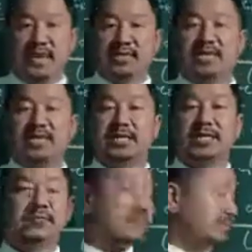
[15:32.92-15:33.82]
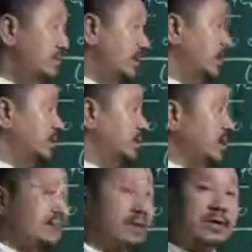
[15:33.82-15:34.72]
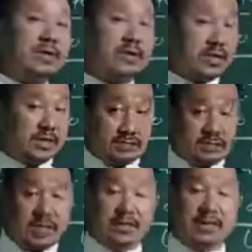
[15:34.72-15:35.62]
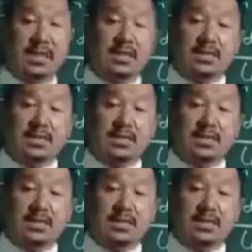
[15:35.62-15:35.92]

excreted during the liver or spleen